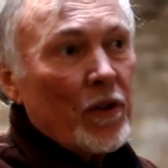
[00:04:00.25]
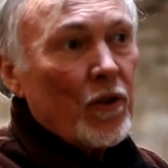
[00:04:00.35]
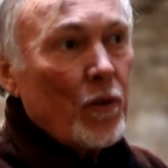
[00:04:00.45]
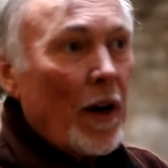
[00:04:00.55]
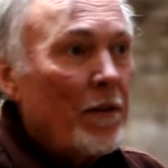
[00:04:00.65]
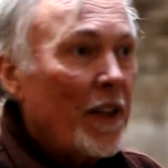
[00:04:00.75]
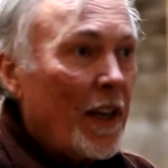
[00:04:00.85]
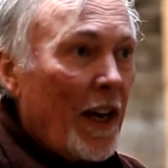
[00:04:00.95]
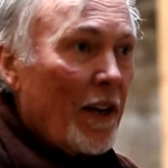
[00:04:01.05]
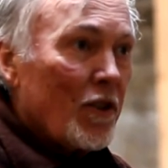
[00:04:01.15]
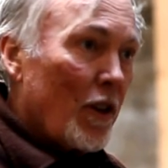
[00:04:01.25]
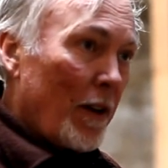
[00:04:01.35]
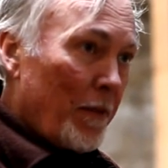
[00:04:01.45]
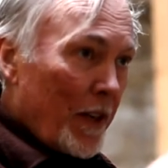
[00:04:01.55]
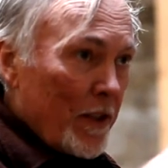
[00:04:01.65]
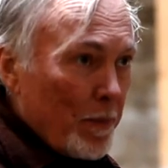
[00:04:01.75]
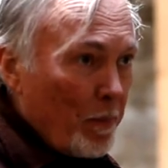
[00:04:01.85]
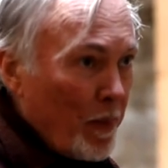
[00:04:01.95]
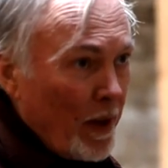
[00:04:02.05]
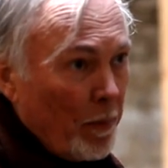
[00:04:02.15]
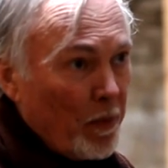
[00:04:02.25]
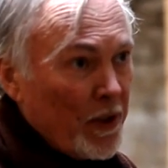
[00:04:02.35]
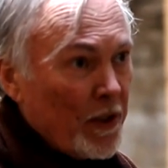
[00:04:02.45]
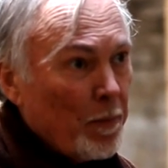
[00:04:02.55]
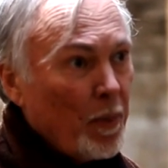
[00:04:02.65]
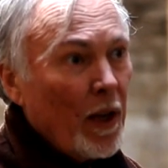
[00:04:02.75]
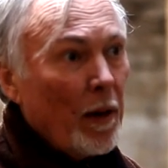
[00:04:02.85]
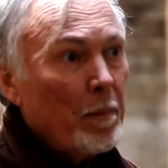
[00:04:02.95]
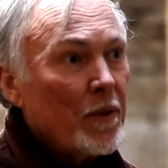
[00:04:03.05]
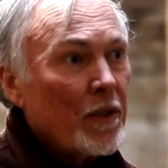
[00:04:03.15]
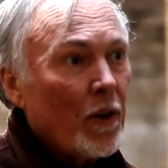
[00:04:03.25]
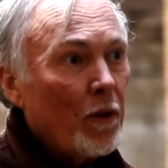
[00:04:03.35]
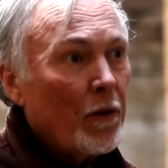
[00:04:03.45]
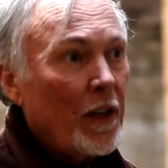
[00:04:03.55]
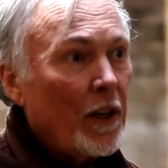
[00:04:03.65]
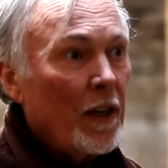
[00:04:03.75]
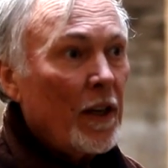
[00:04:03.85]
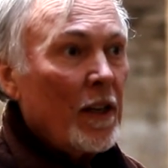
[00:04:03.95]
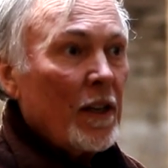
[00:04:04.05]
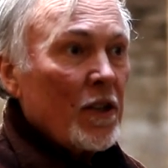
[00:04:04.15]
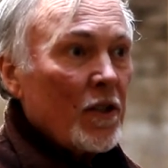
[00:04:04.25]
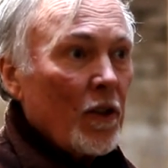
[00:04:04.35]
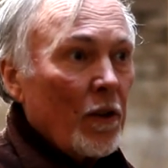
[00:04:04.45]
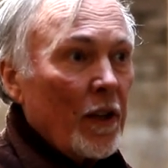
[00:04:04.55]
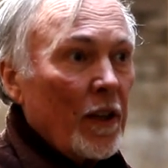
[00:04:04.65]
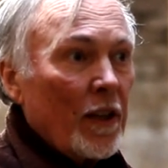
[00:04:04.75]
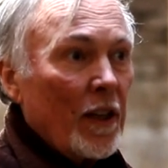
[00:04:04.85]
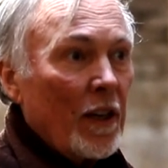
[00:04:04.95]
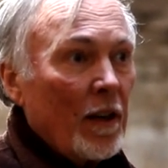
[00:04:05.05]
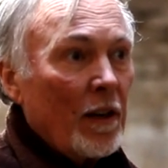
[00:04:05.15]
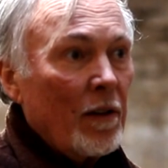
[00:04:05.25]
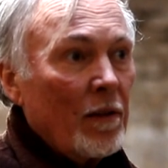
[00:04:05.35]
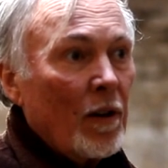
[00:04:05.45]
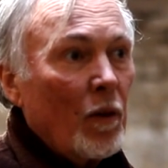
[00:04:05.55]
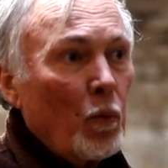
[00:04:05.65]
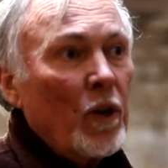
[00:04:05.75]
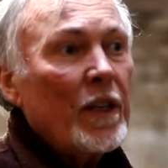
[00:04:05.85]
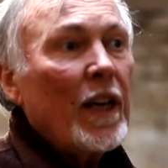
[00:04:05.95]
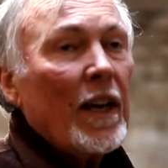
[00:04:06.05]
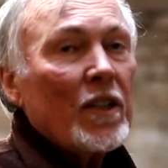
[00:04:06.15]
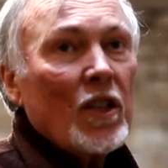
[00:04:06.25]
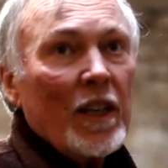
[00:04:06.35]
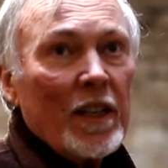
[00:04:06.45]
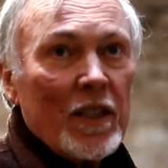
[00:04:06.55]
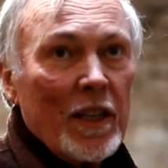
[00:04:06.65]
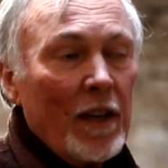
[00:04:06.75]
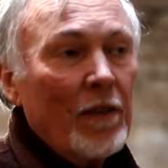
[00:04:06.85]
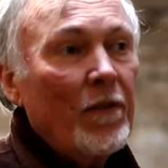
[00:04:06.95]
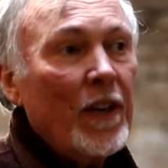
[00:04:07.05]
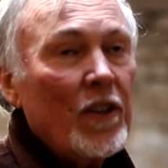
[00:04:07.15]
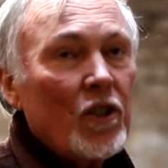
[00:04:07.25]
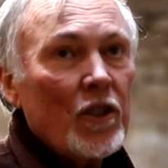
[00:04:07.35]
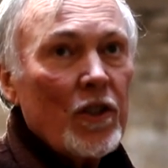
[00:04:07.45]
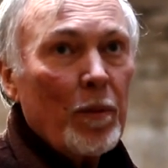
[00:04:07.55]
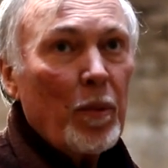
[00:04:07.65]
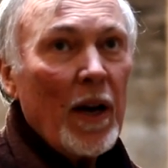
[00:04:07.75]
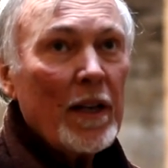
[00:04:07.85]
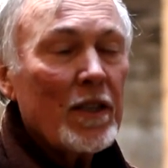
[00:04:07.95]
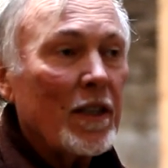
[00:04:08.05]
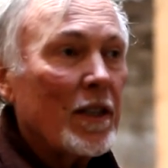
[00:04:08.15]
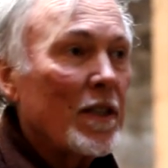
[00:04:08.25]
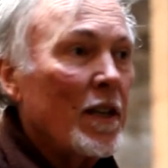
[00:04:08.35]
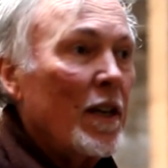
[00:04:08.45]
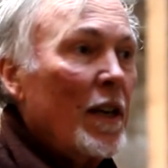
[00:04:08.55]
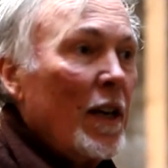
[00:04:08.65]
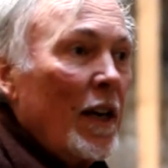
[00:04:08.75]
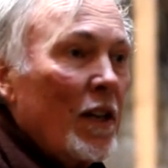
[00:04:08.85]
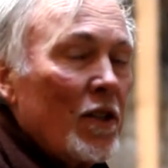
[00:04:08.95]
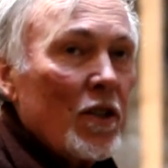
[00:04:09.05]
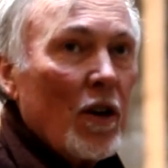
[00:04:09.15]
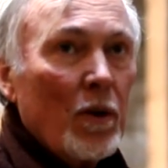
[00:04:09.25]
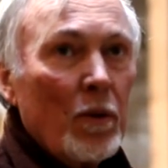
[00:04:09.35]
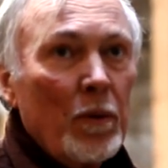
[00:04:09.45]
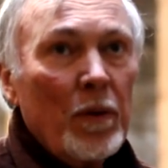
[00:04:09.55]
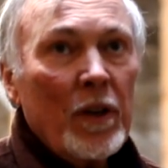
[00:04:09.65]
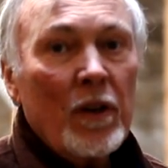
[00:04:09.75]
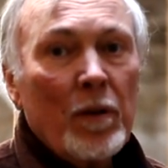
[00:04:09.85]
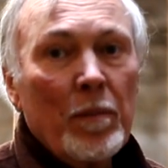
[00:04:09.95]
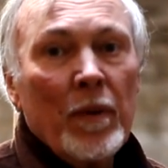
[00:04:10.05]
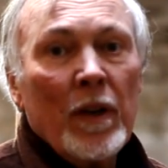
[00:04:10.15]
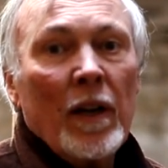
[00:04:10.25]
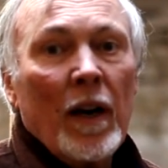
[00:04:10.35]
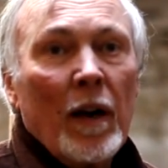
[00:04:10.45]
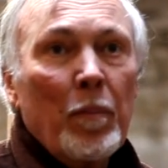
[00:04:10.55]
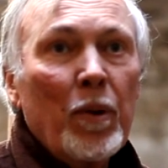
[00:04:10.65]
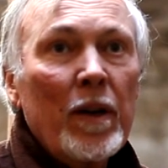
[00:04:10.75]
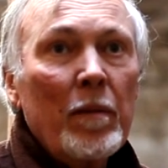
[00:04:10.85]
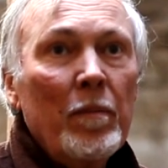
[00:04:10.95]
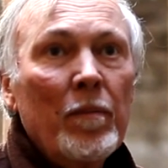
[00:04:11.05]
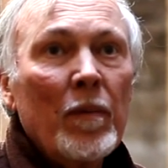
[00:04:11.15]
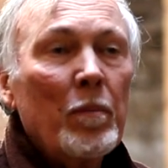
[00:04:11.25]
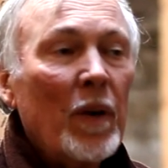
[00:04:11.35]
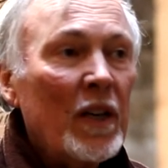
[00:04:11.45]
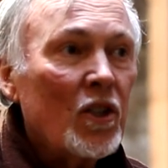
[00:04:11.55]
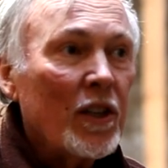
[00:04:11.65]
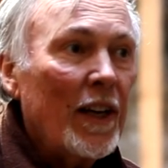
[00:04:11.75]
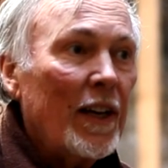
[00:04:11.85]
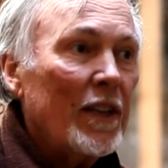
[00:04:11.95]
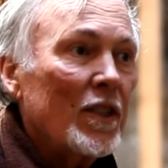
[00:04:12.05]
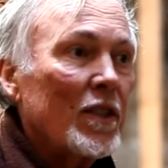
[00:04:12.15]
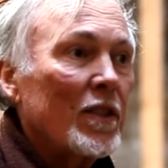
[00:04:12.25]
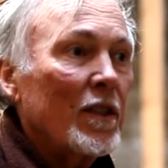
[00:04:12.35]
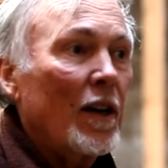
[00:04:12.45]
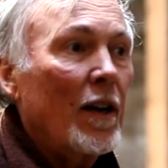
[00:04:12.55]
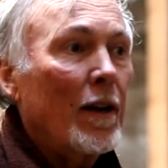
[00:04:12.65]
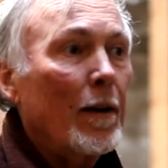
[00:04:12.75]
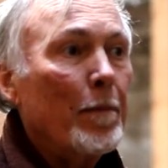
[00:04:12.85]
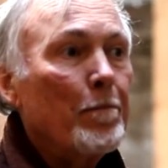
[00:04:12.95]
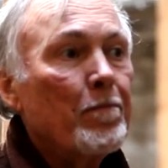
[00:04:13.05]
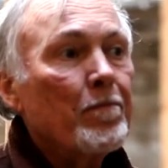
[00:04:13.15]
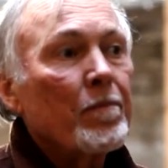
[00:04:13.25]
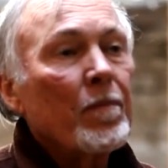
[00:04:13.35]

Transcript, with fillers: where it's driving the gas off, then it's it's plumbed so that so that the wood gas kicks in and finishes the process. And so you're uh, putting much less um,